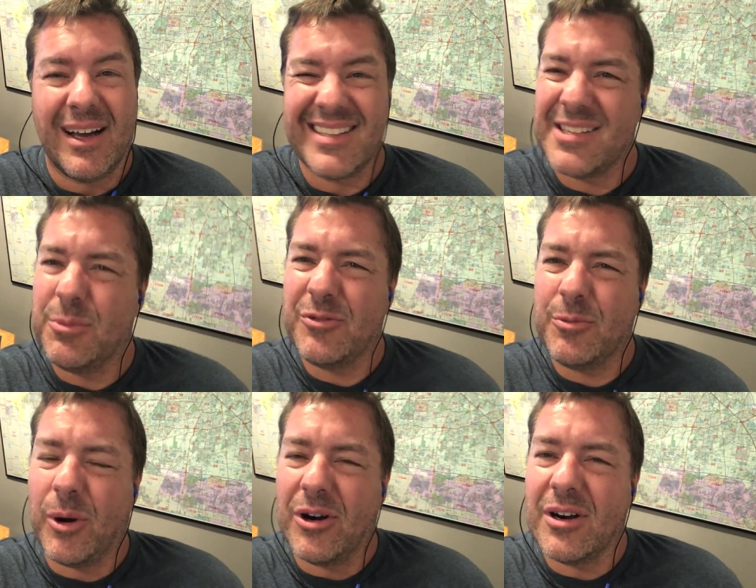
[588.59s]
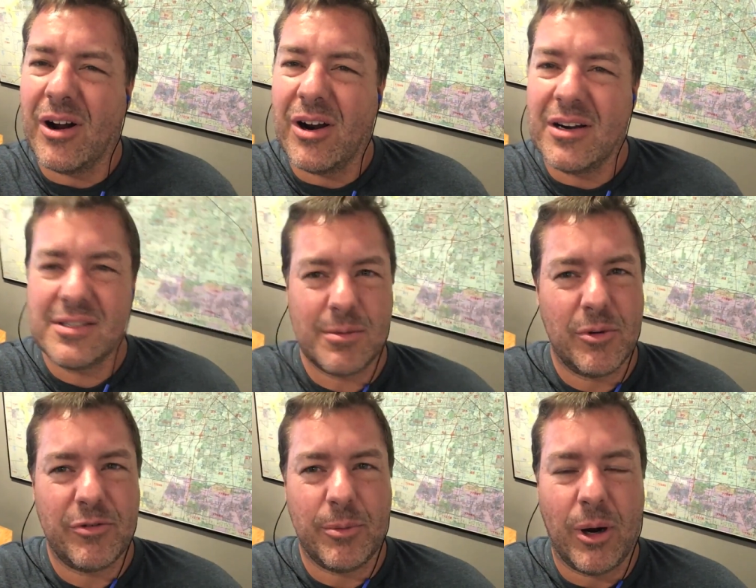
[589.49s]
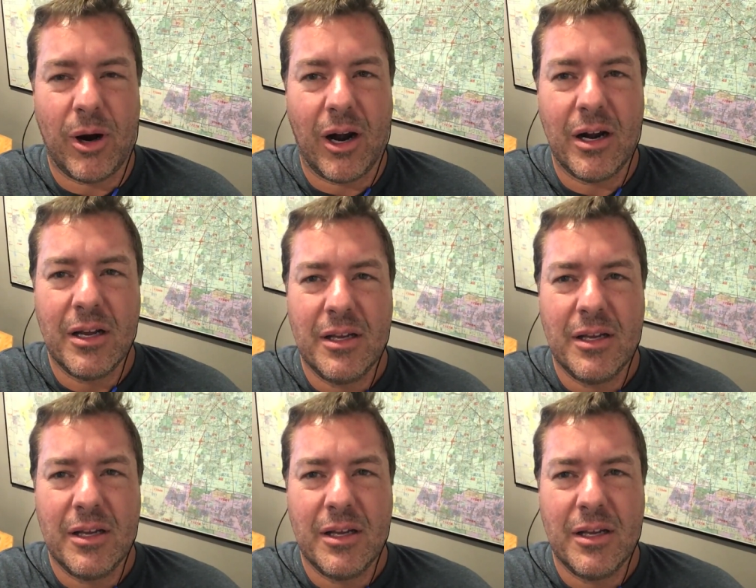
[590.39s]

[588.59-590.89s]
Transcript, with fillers: Some of them aren't hard, some of them are.